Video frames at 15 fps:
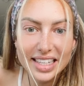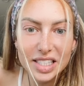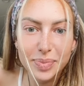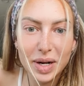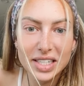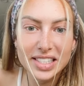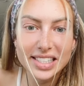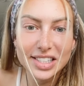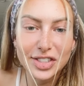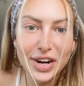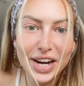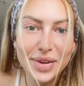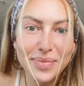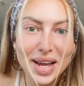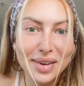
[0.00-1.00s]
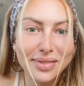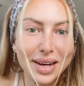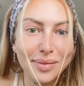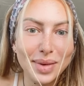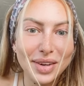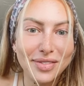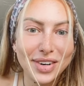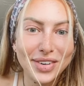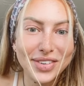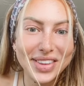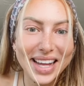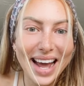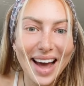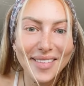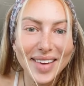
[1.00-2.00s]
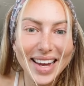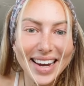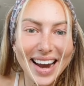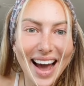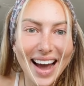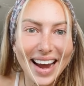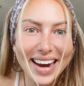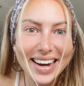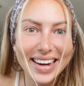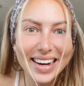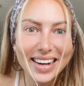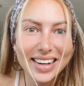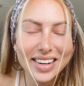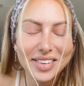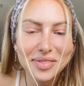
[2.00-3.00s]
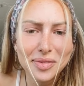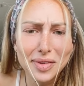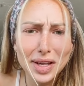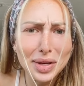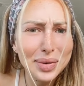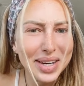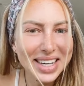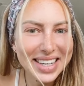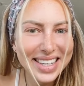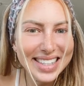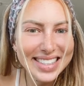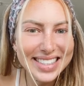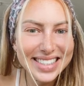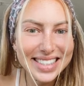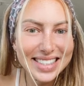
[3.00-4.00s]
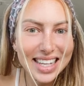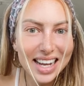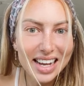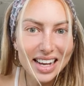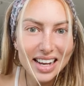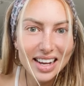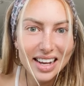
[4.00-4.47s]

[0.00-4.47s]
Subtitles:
This person's trying to make fun of me for only having 9 viewers.